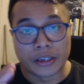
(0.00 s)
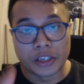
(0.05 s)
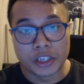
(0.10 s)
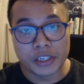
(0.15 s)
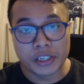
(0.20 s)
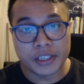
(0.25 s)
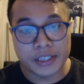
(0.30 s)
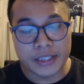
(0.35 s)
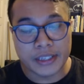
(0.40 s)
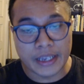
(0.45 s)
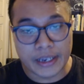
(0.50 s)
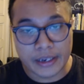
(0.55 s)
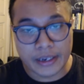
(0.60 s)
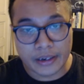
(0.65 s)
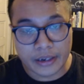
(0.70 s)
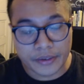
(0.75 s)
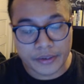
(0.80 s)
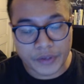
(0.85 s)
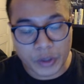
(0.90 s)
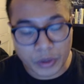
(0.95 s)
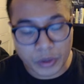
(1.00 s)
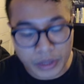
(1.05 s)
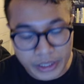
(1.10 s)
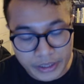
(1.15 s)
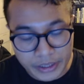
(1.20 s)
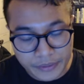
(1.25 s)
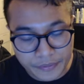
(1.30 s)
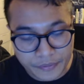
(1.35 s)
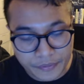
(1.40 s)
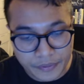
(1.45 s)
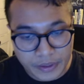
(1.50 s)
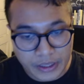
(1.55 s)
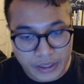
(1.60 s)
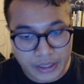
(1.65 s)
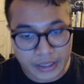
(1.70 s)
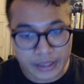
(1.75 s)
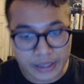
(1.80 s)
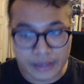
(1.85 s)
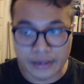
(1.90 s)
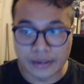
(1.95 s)
your state, if you live
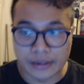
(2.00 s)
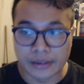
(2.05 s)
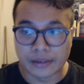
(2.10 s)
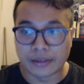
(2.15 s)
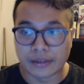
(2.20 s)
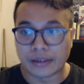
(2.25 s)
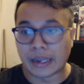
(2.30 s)
in